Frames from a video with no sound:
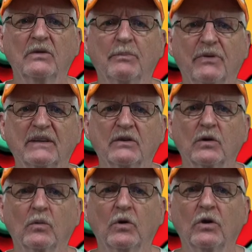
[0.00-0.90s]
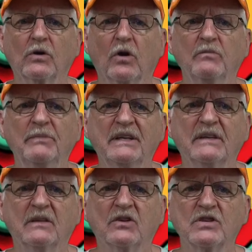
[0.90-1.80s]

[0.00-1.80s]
the practical work of meeting the